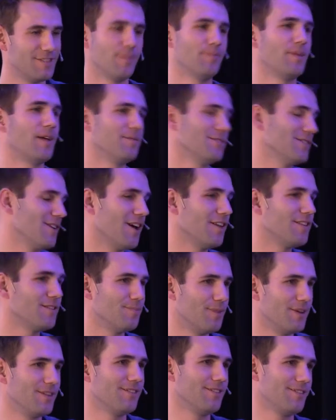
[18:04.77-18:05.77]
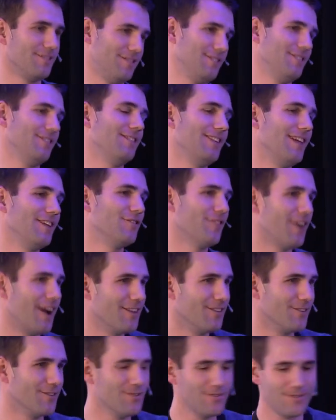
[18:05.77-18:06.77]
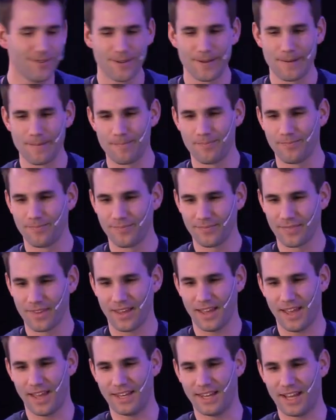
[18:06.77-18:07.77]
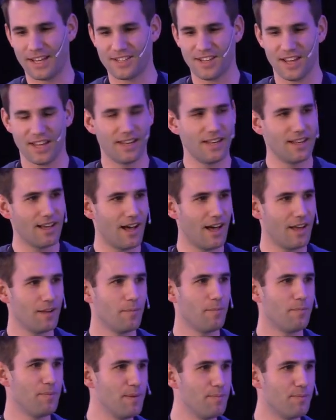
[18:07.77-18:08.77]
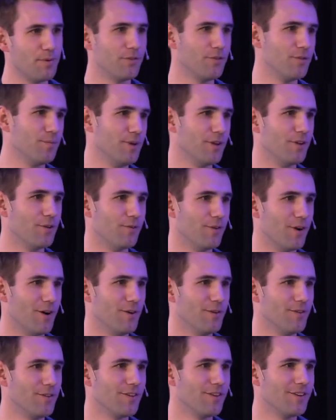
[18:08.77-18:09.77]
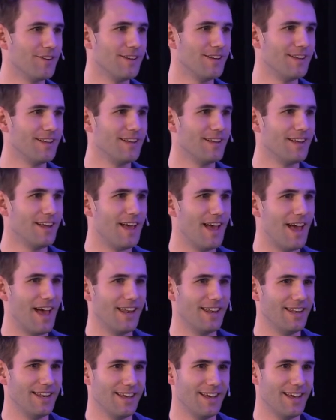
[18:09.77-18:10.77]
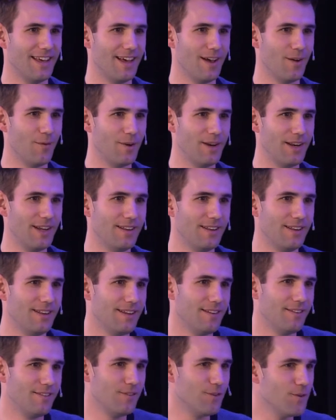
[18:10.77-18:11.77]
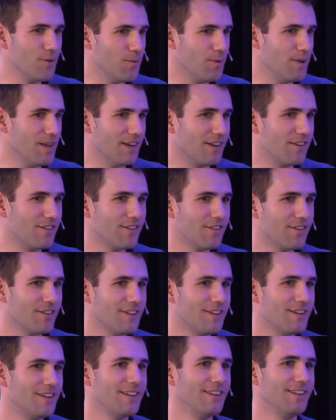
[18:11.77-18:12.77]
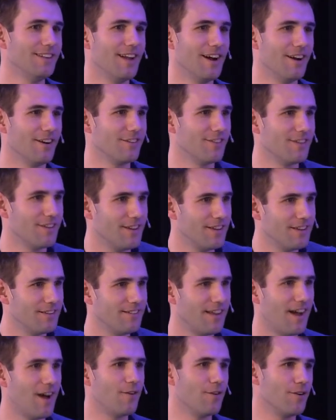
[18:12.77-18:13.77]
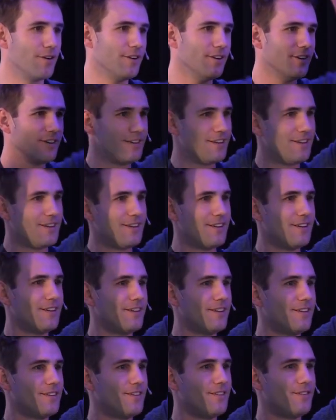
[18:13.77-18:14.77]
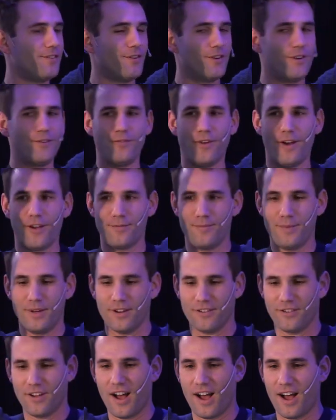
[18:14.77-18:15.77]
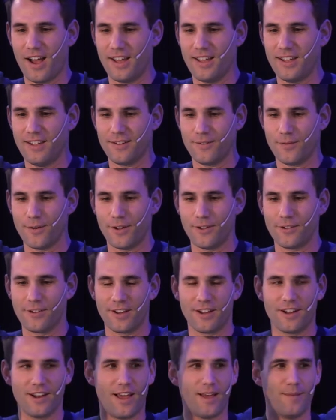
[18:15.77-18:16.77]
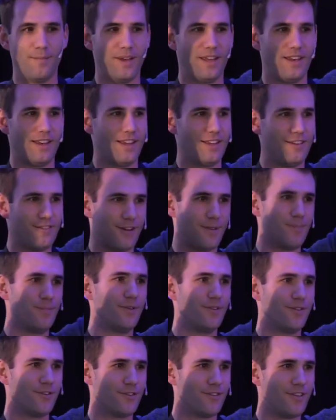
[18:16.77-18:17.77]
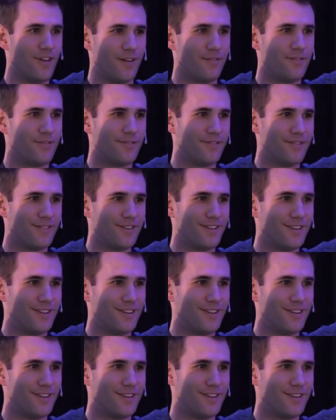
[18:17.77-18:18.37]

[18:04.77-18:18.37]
Sometimes not, but they try to. And they send 100 people to build a road and uh, within two weeks, there's a tower 35 meters high where you can climb in and you can put your stuff.